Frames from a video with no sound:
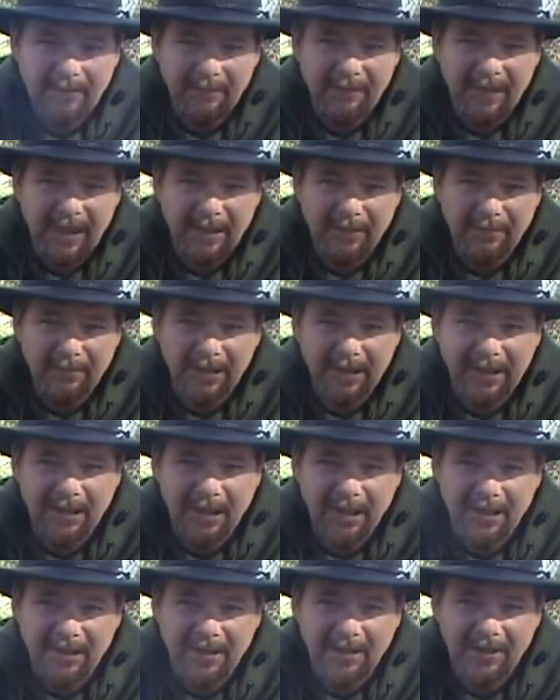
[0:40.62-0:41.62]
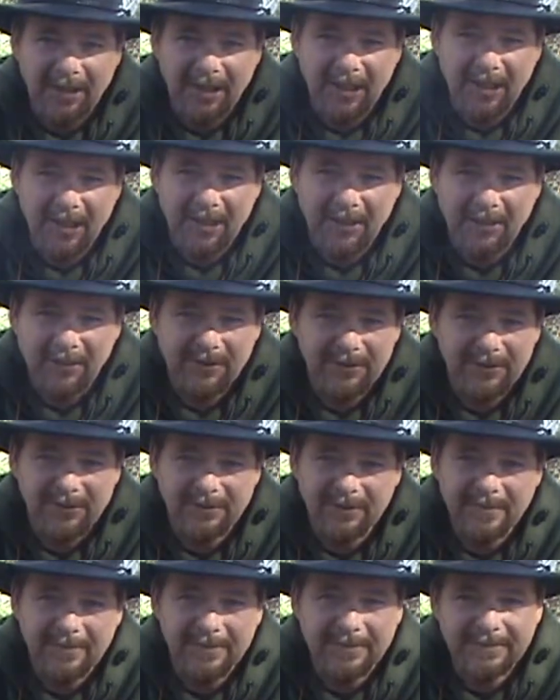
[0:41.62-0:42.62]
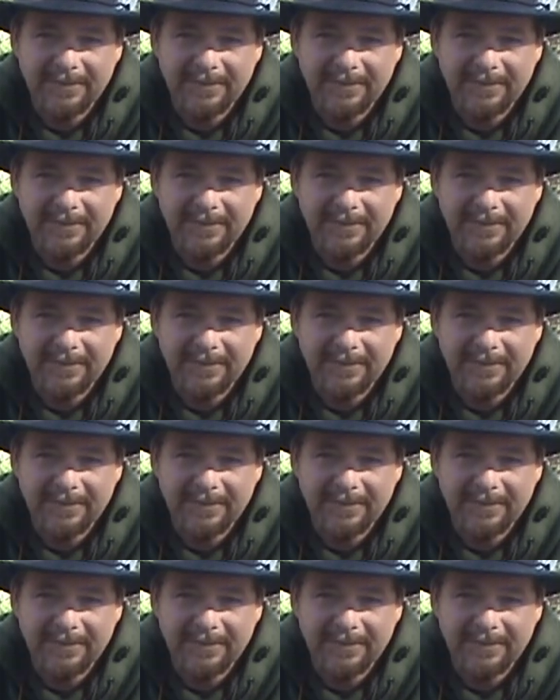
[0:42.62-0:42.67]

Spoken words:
family, holidays,